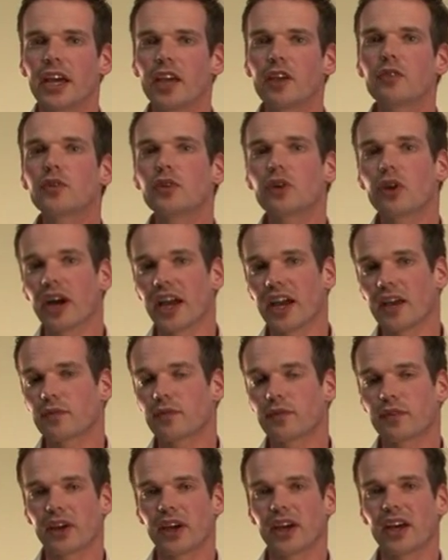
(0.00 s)
If you
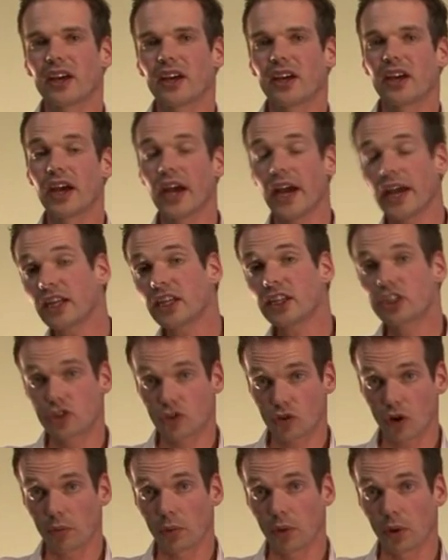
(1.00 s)
have any
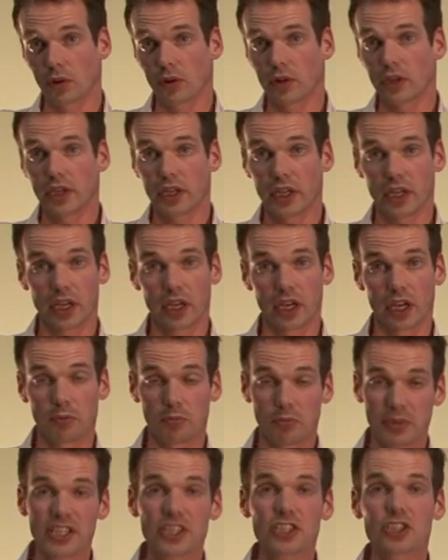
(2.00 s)
trouble,
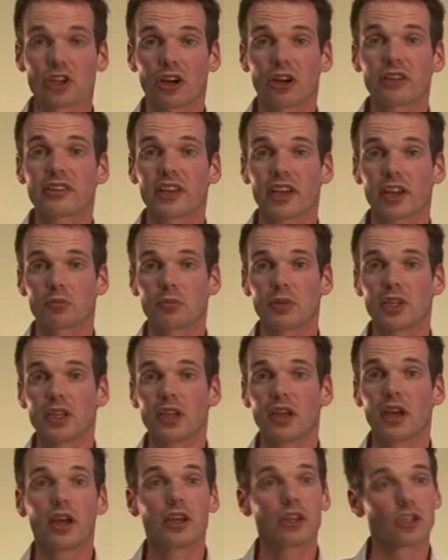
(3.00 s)
please contact
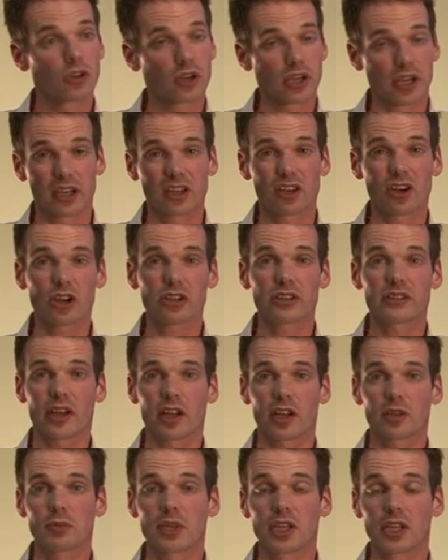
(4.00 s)
me. You can
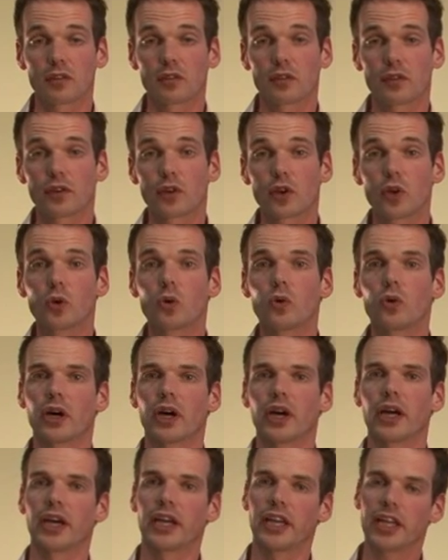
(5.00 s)
contact me through
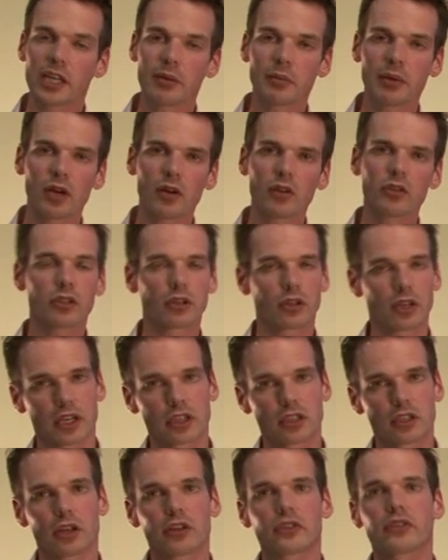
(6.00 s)
email, you
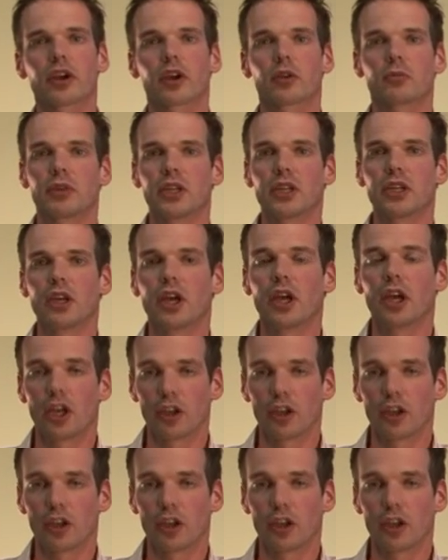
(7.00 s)
can contact me